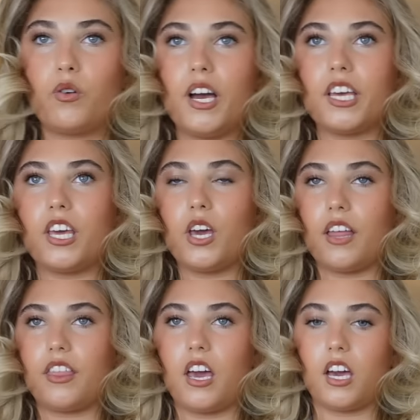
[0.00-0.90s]
quite cute
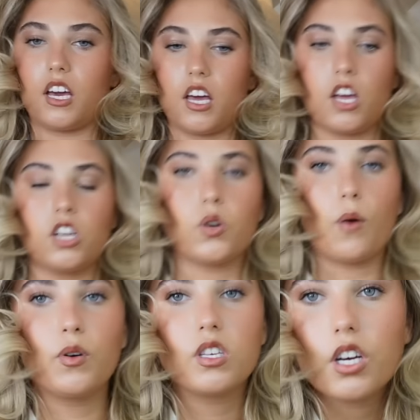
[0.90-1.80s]
I think so
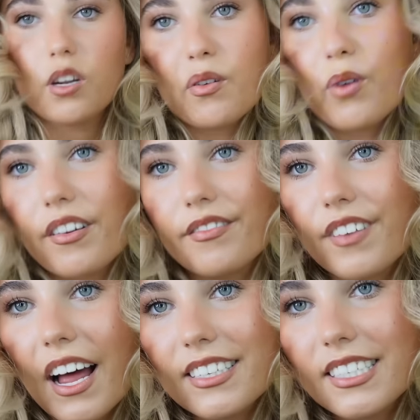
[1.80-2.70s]
I'm also gonna be wearing
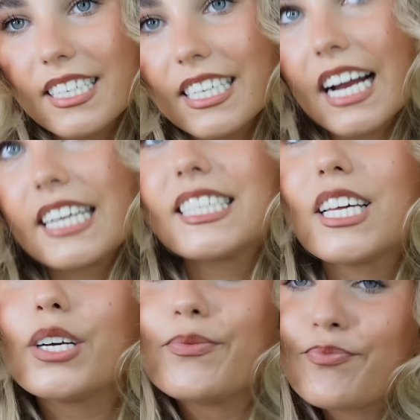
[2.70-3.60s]
flats today
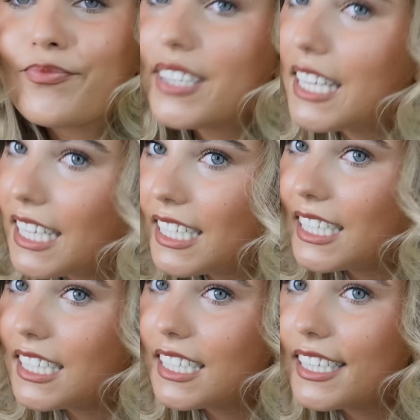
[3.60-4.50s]
so
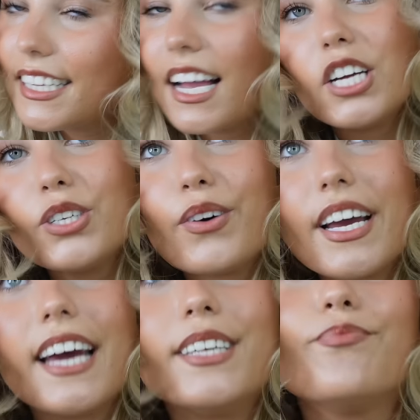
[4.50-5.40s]

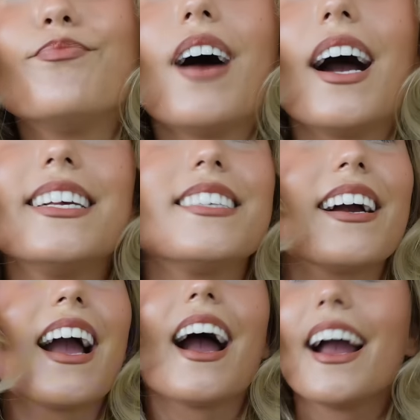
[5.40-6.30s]
annoying, but it's
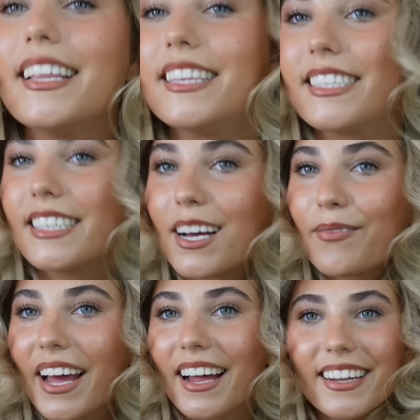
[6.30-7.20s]
okay. This is how
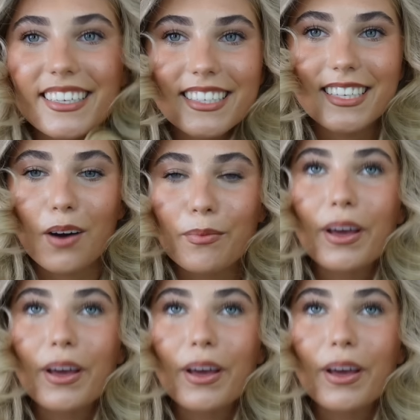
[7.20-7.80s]
my hair looks, this is how my